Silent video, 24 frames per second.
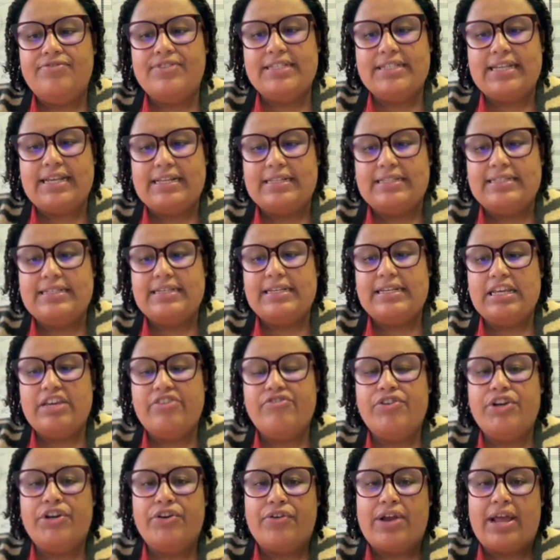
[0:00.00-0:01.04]
cents in
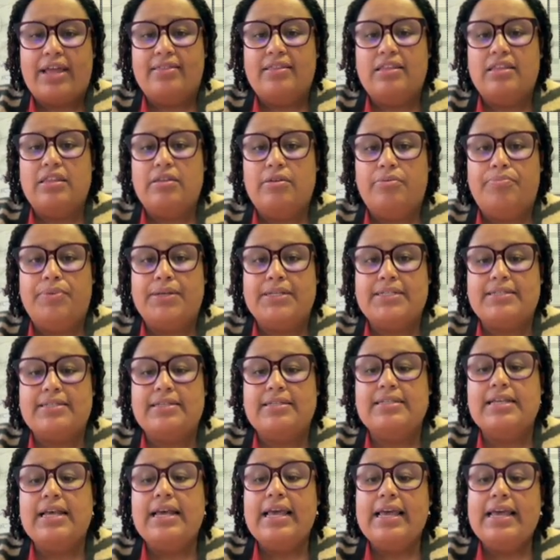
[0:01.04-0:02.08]
every rand that the
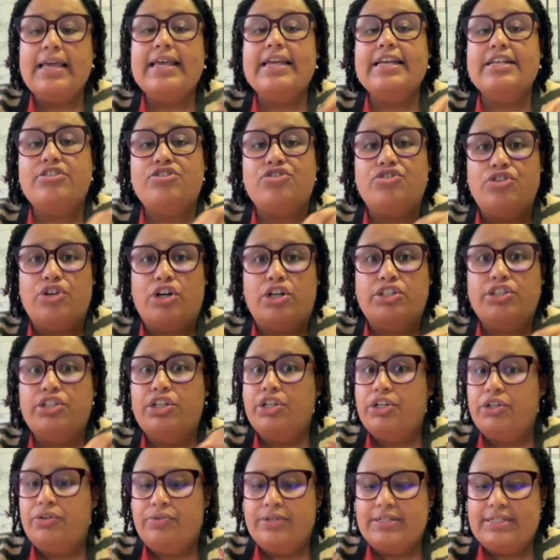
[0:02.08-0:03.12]
business is not
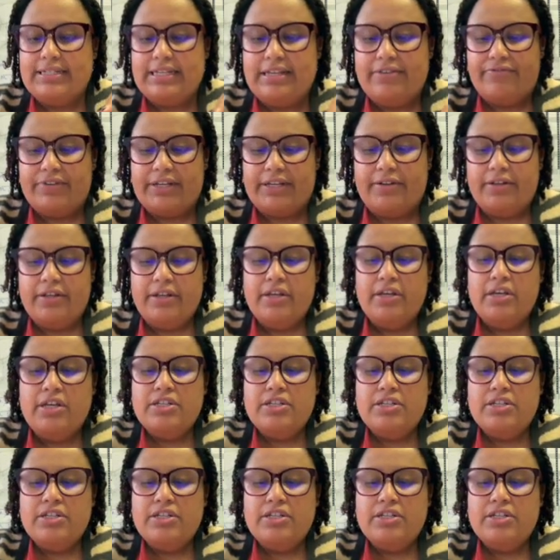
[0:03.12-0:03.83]
receiving.